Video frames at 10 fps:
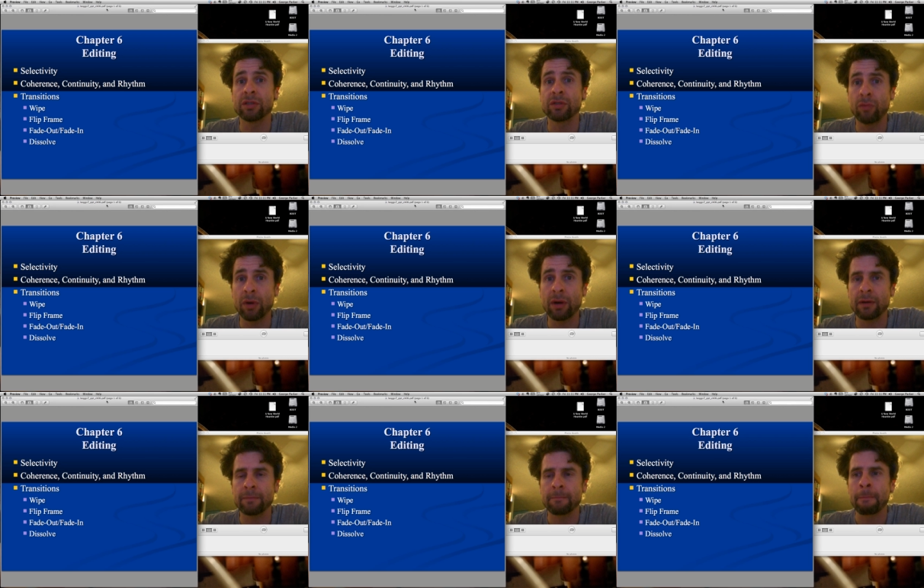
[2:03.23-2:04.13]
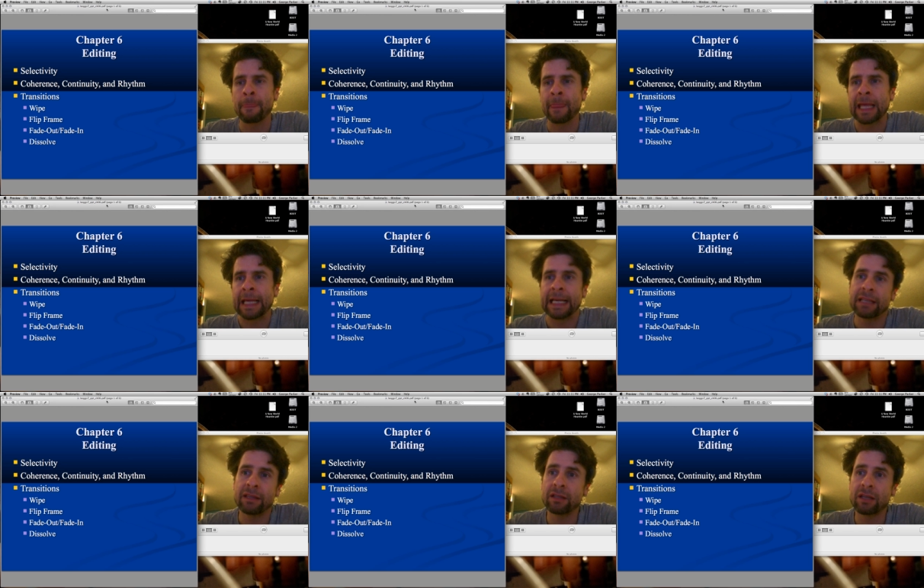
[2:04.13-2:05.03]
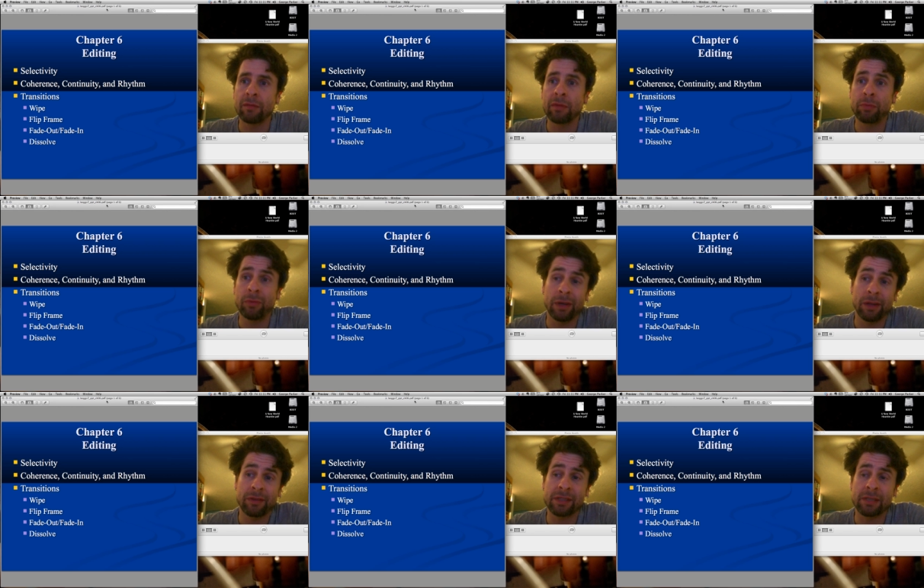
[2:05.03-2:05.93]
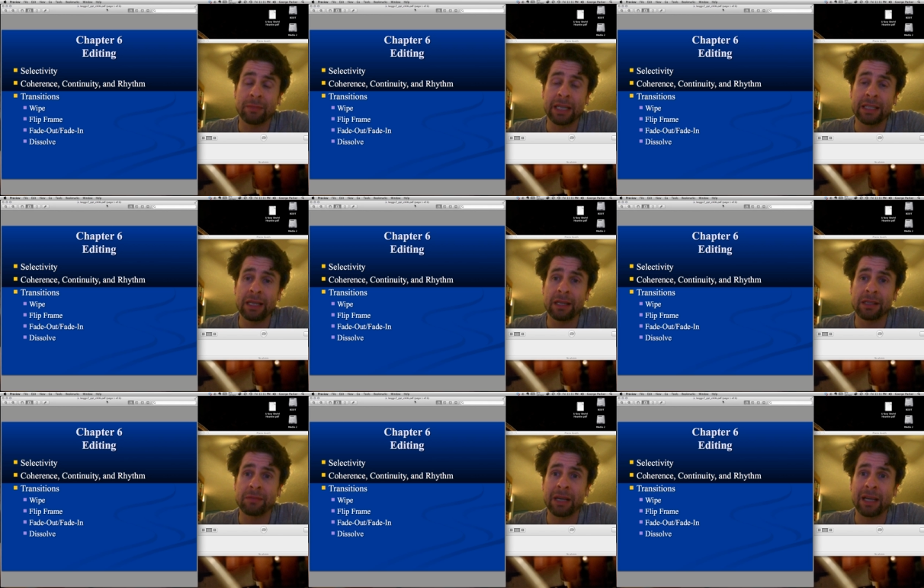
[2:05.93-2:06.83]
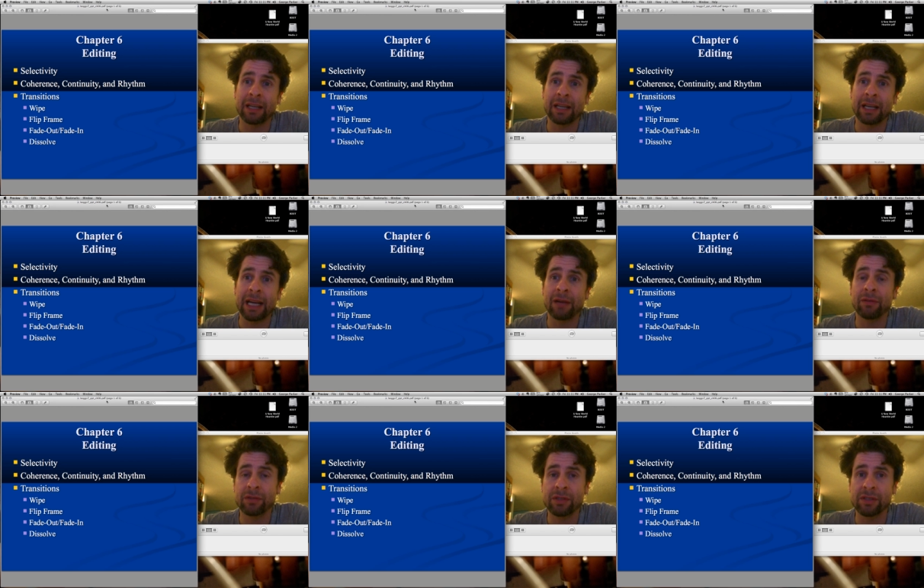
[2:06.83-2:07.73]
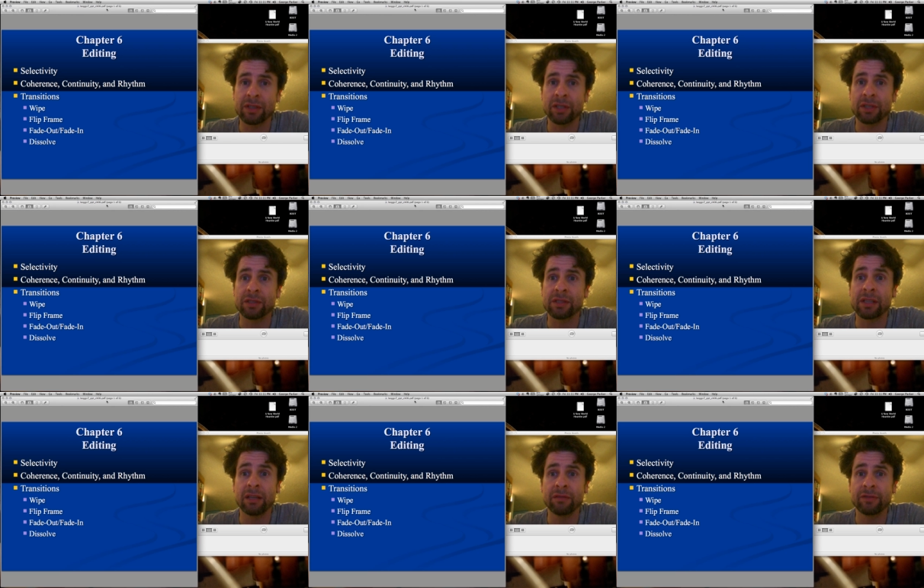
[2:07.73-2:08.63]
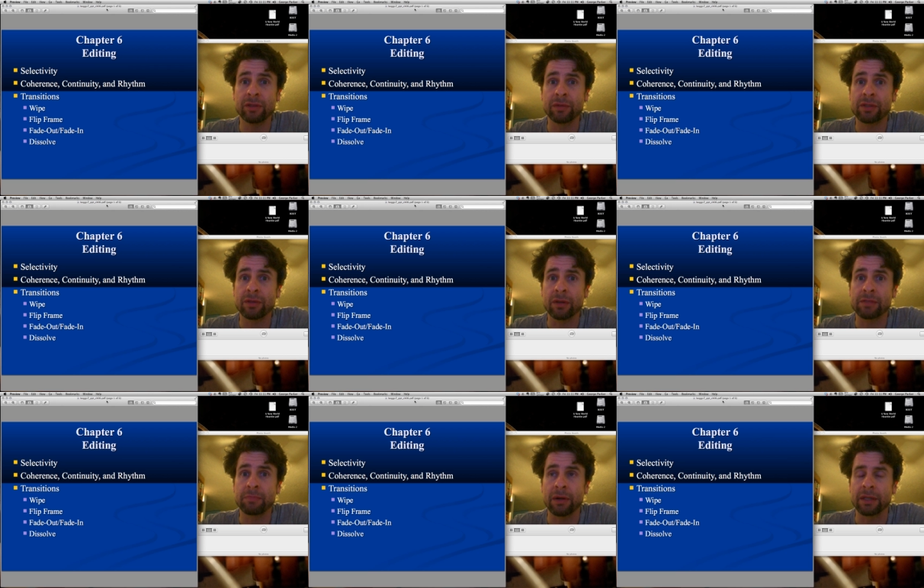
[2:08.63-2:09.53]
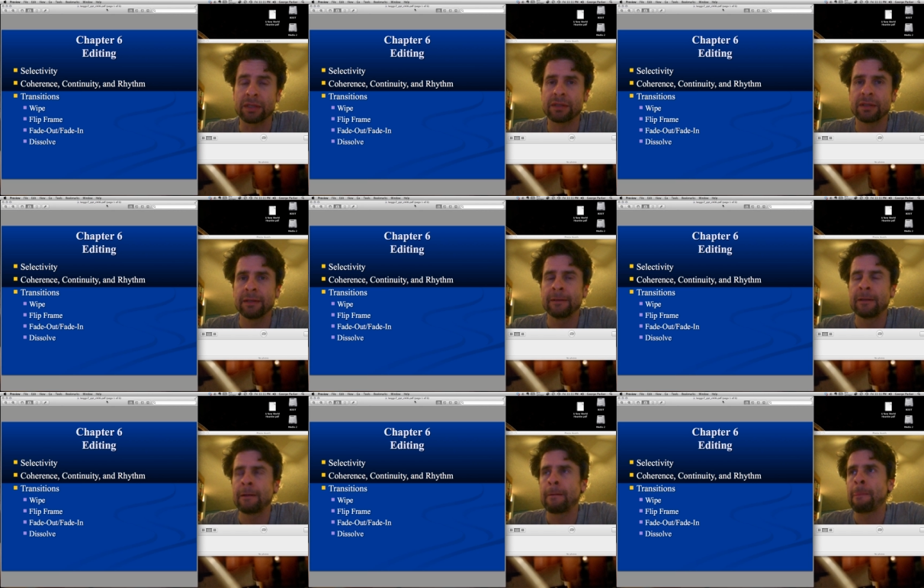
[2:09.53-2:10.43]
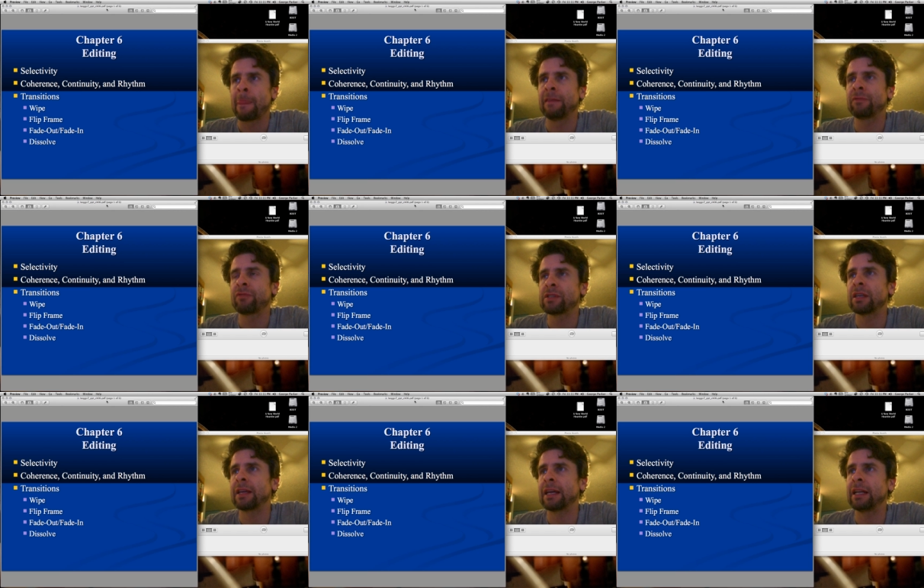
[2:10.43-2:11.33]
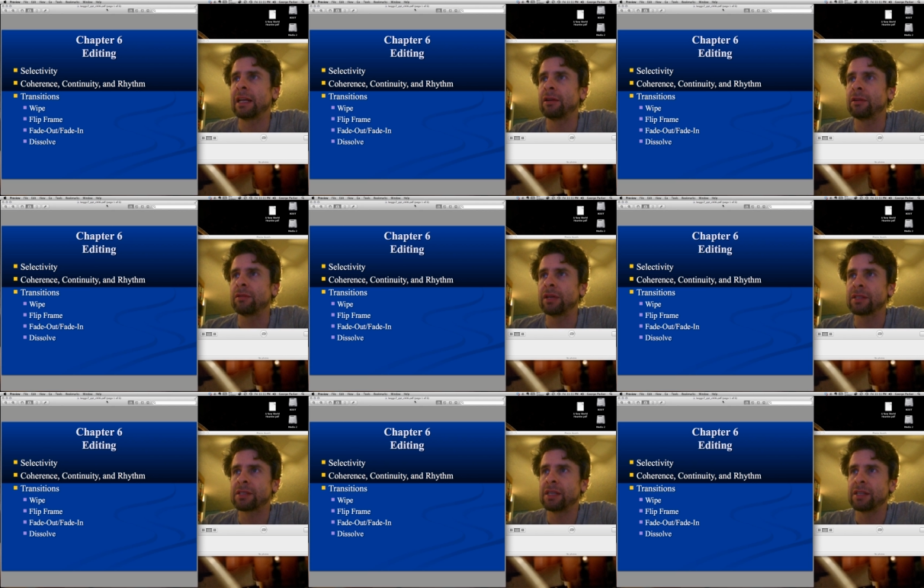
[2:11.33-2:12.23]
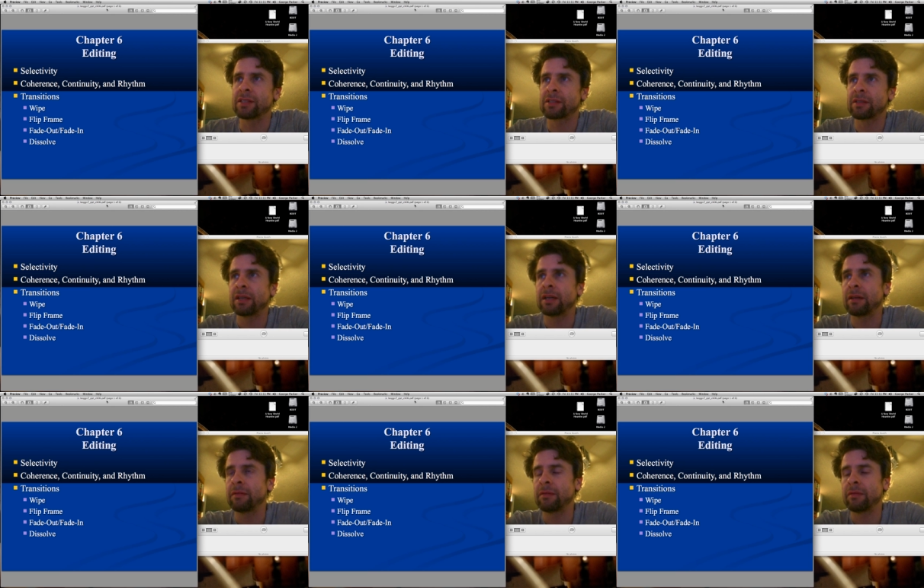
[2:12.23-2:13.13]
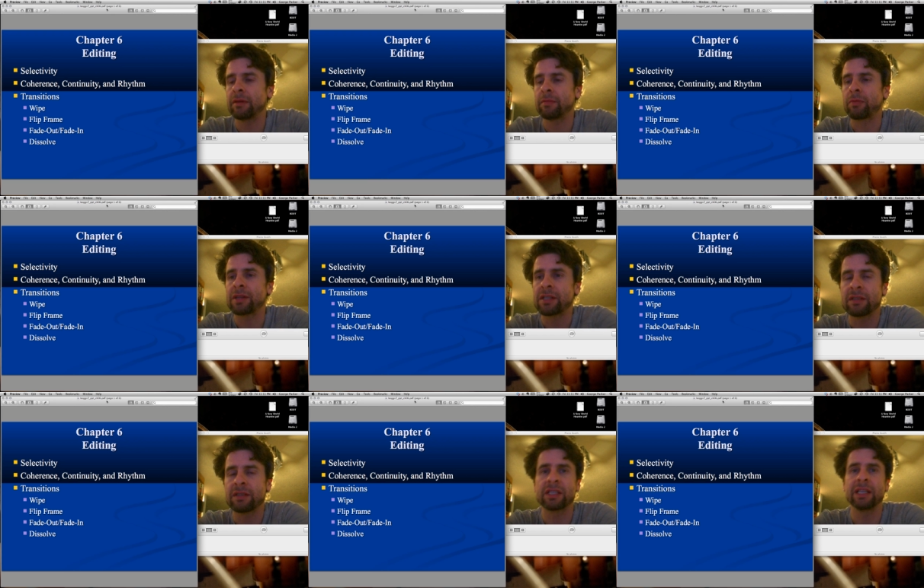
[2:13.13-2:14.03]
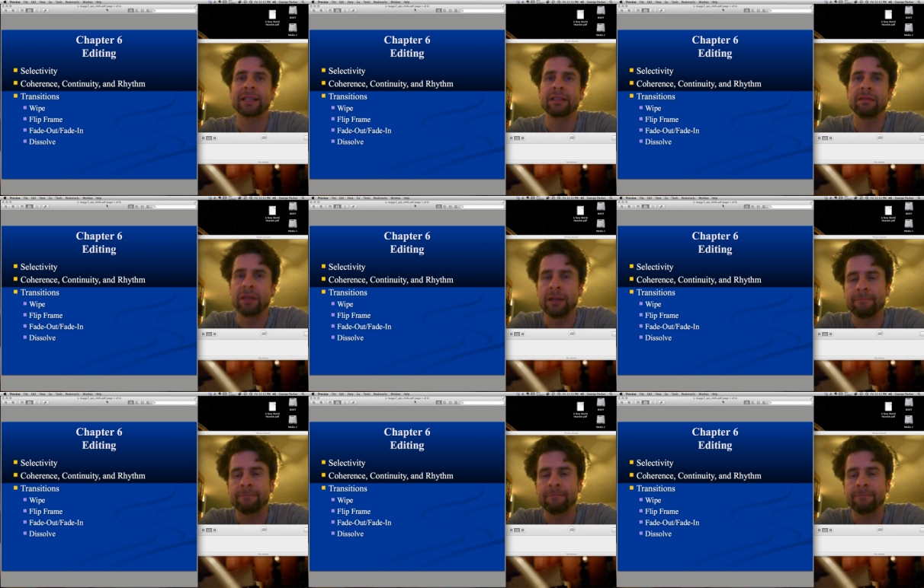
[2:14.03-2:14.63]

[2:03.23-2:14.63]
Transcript: were, and then come up with some ideas about how those decisions influenced your experience. The first thing that an editor does is a process of selectivity.